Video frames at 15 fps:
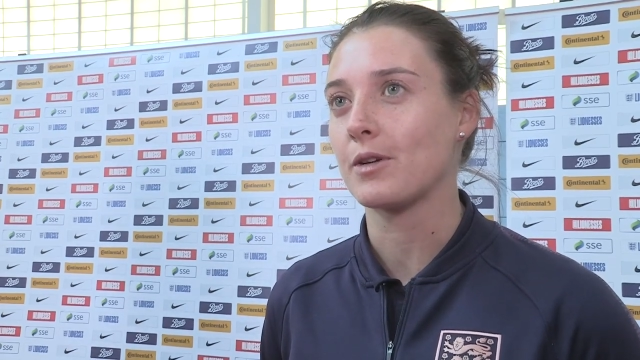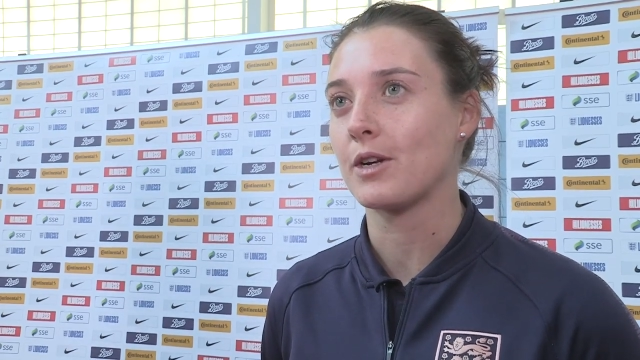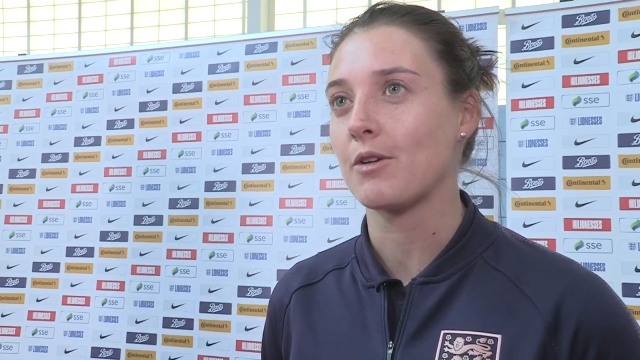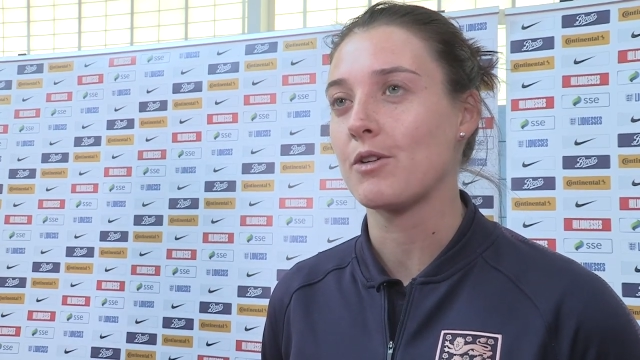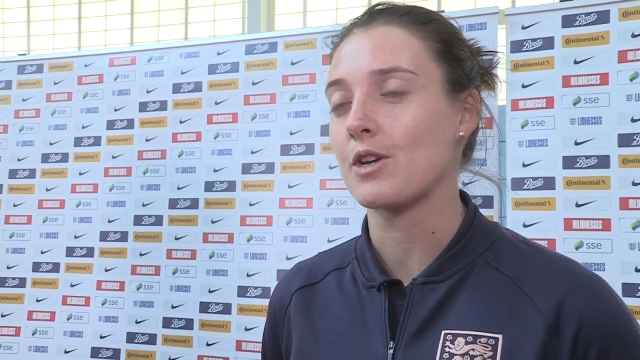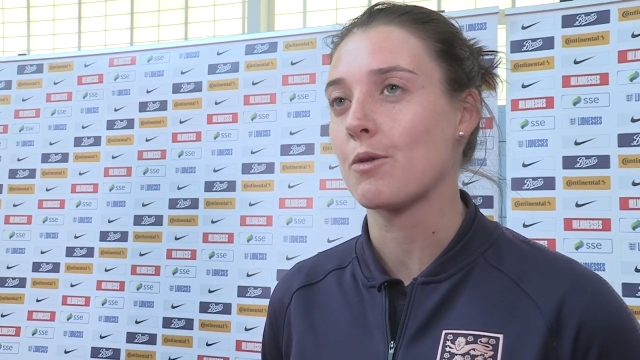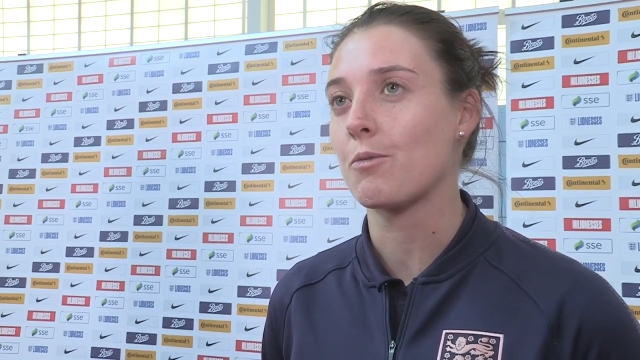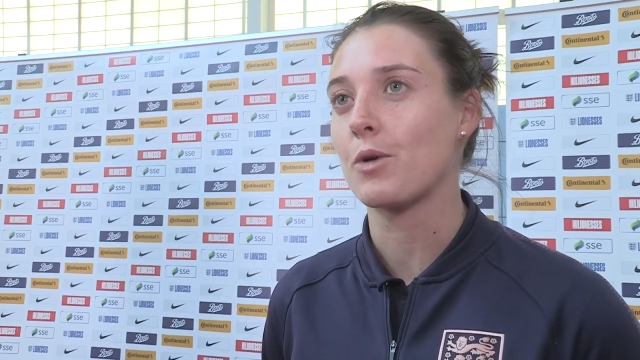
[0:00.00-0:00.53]
You know,
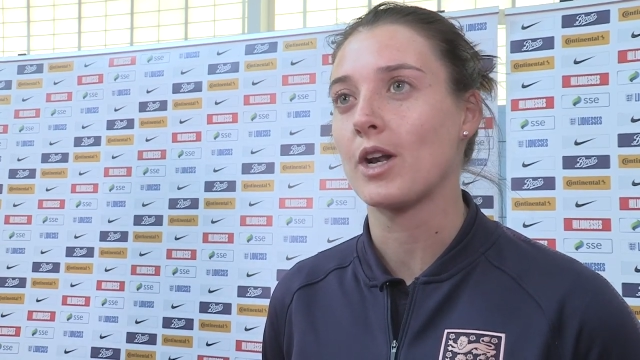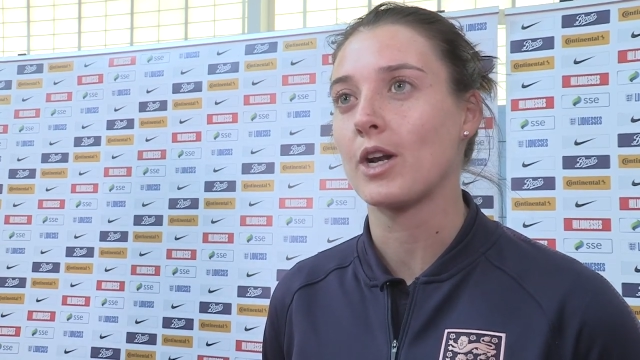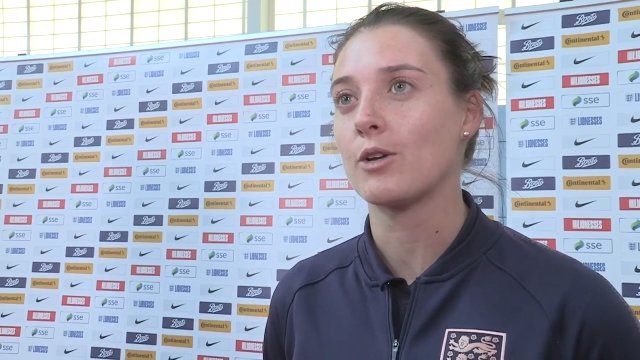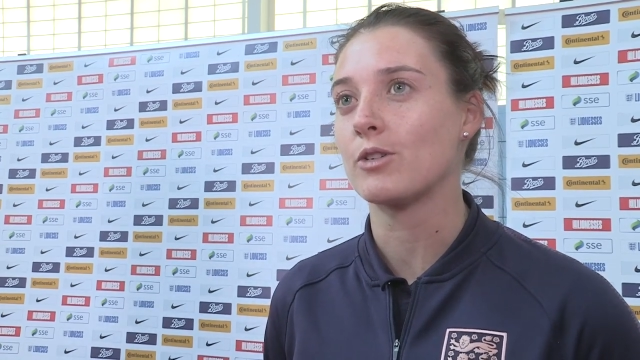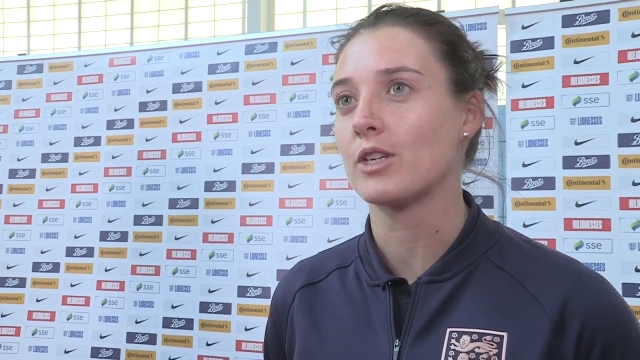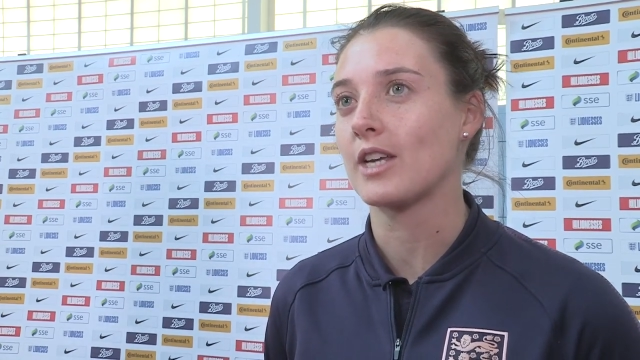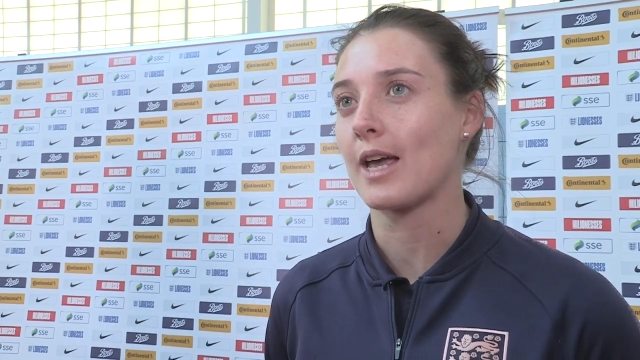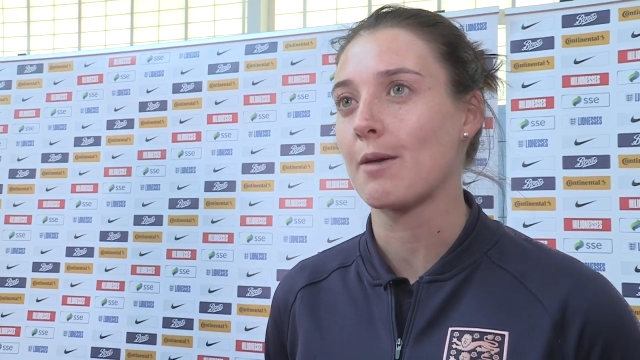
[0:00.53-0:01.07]
you can win and
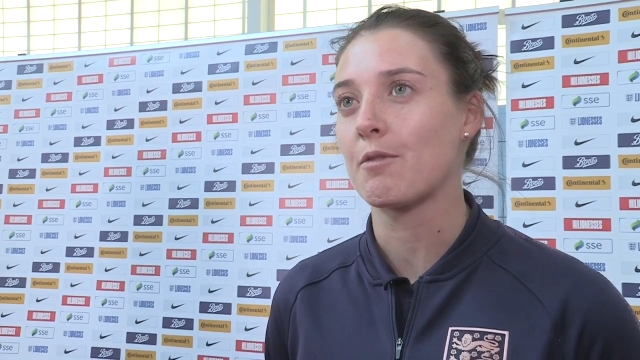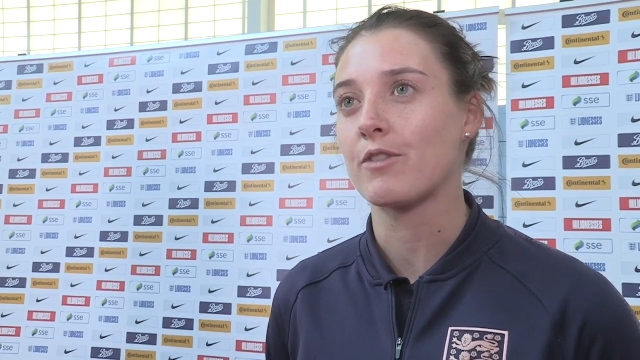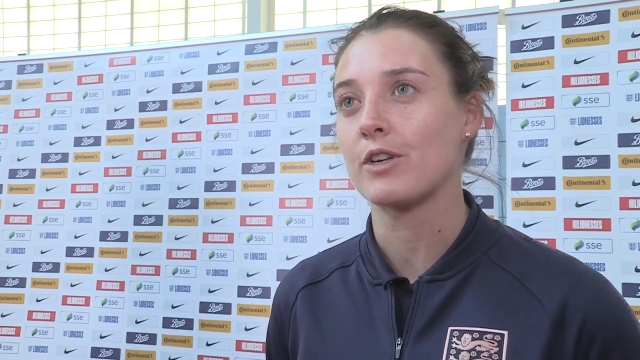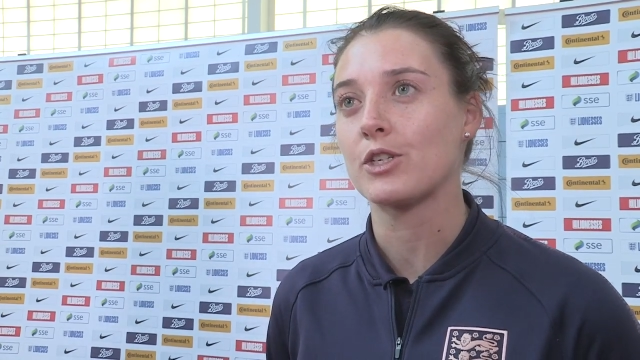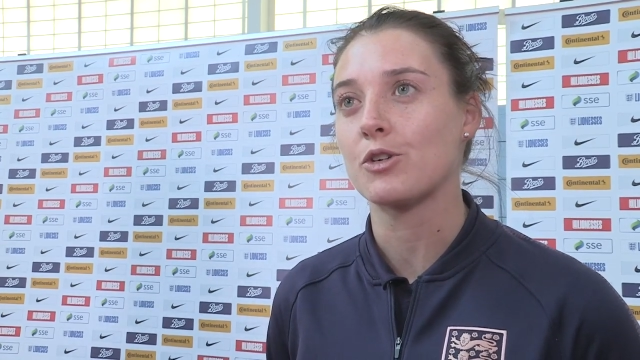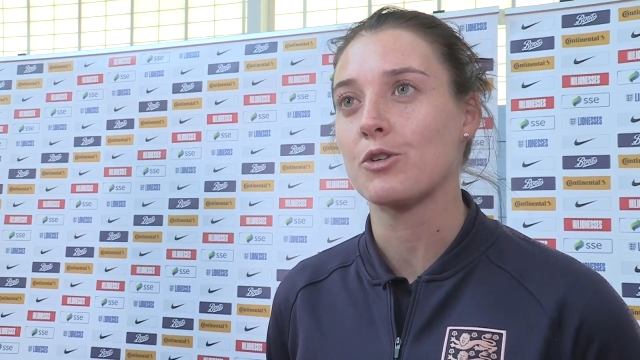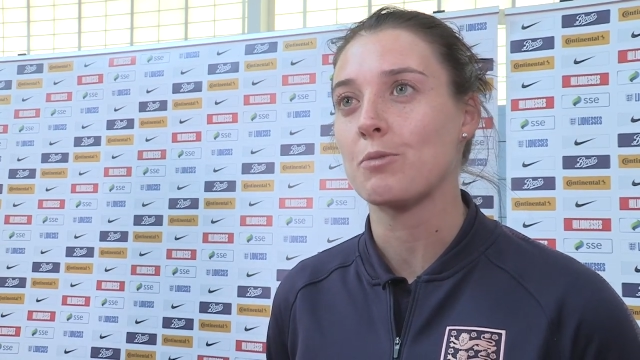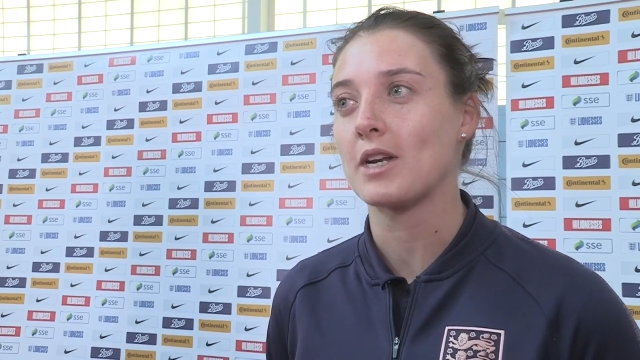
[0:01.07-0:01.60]
lose a game within
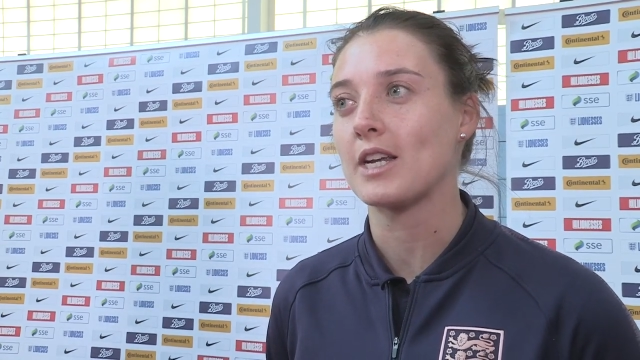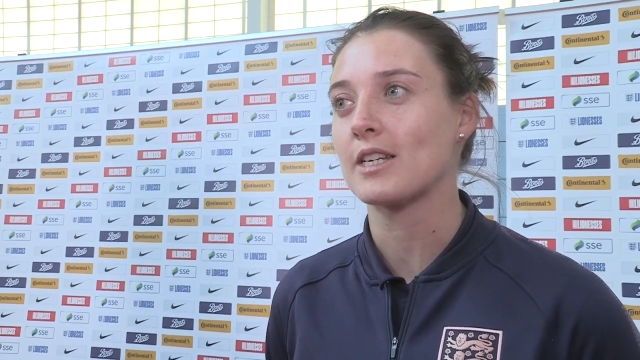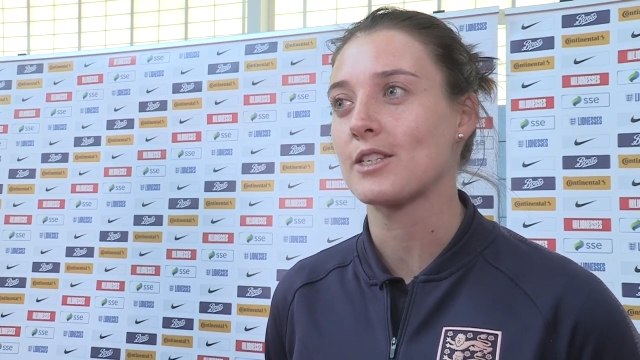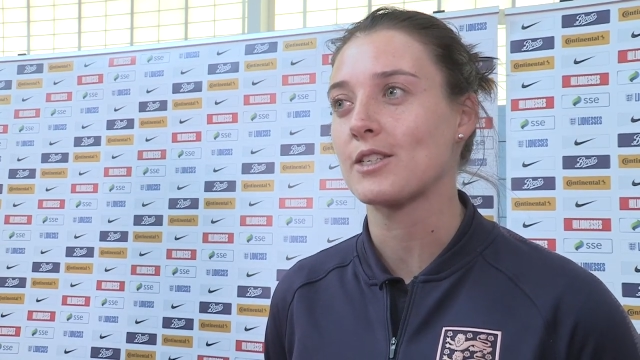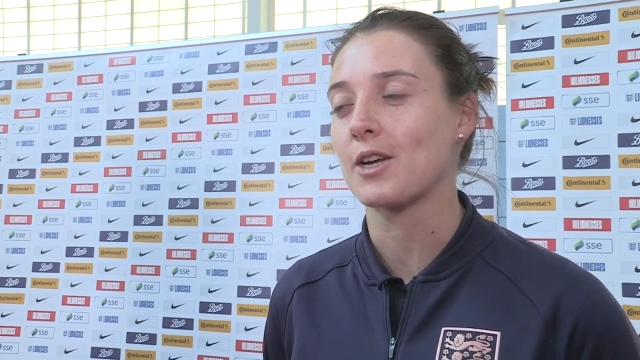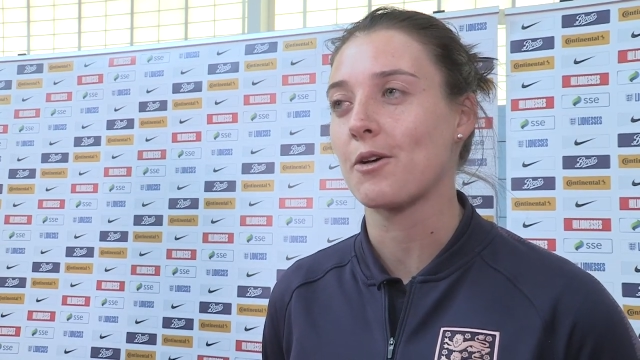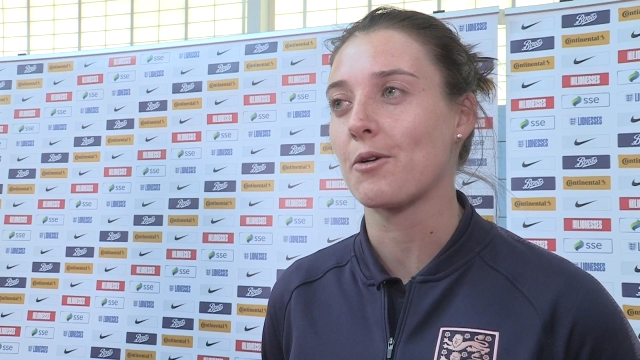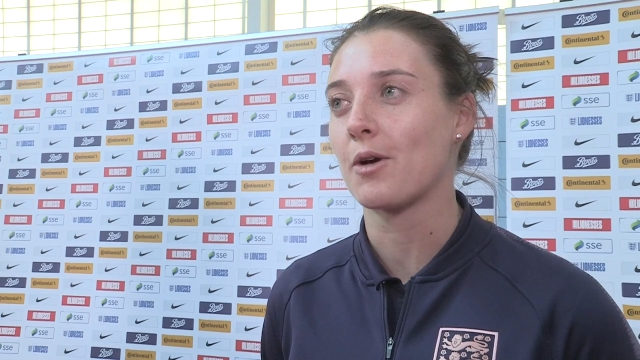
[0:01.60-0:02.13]
two minutes,
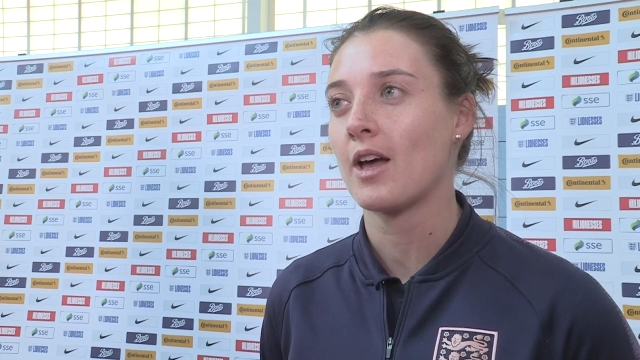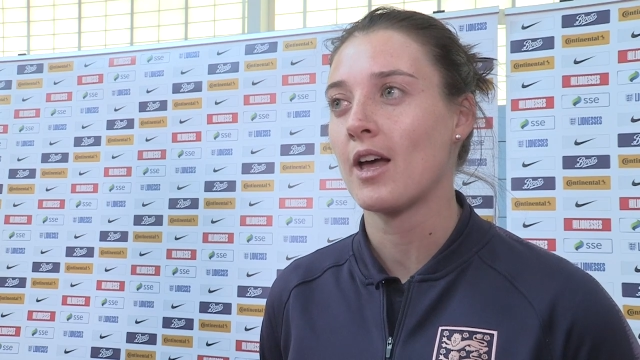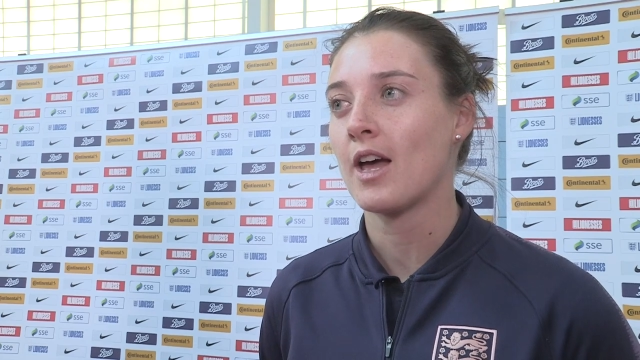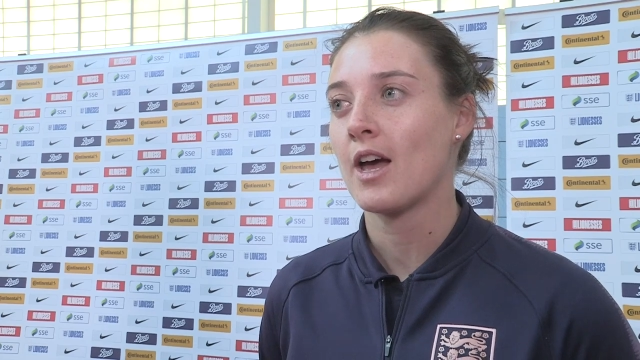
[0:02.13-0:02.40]
so